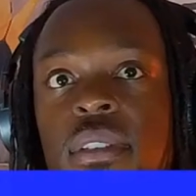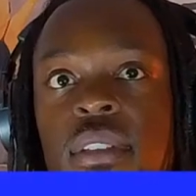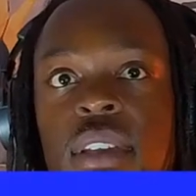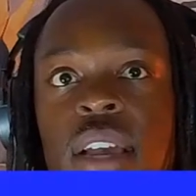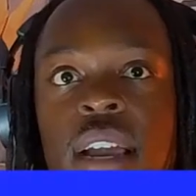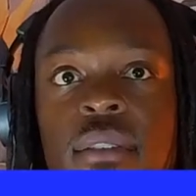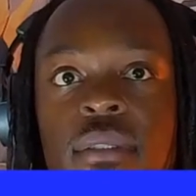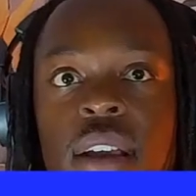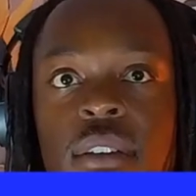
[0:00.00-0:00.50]

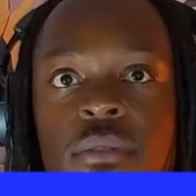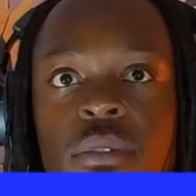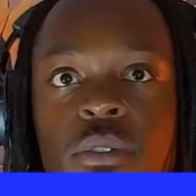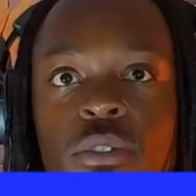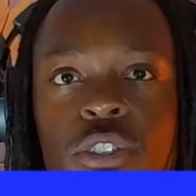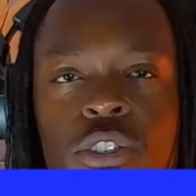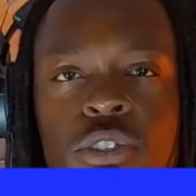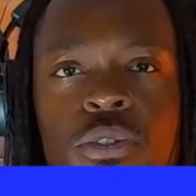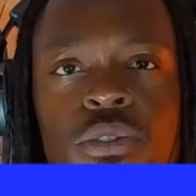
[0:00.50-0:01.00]
IROC
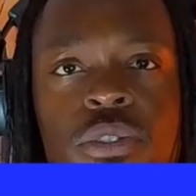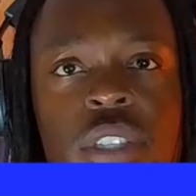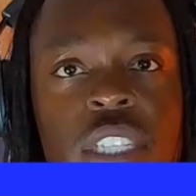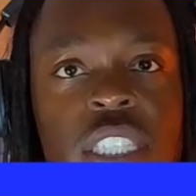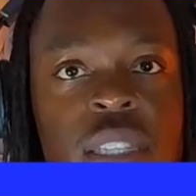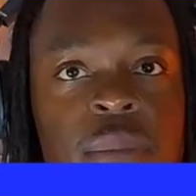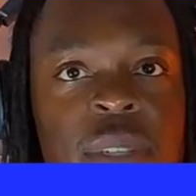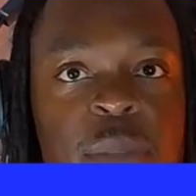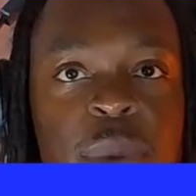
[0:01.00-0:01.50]
wrote, the school
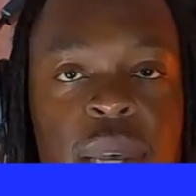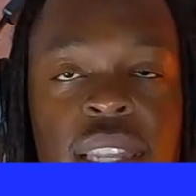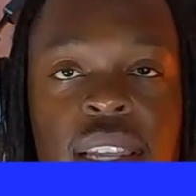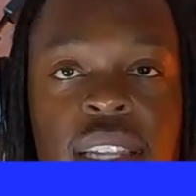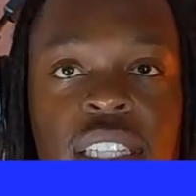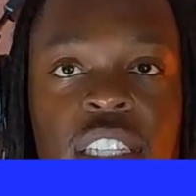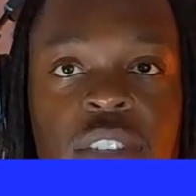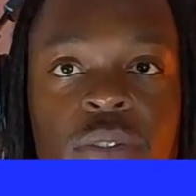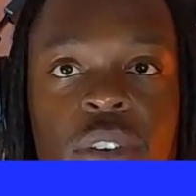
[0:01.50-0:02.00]
system has been
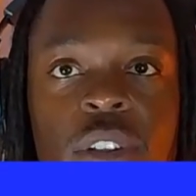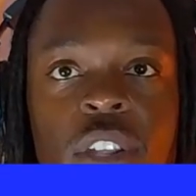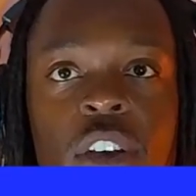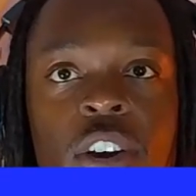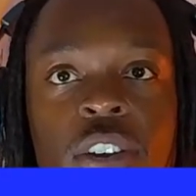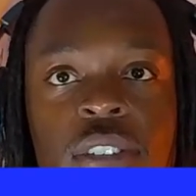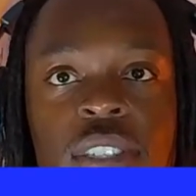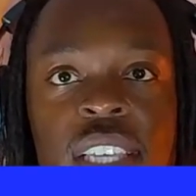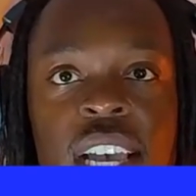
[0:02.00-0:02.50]
like this for a
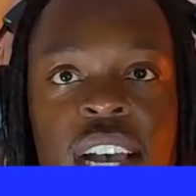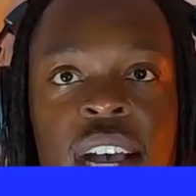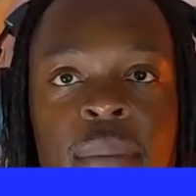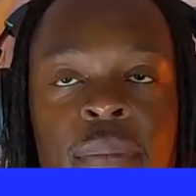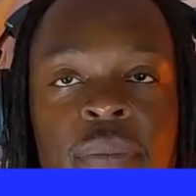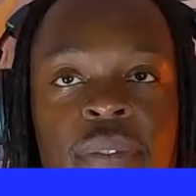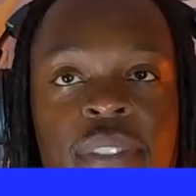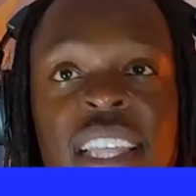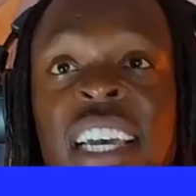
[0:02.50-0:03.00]
long time.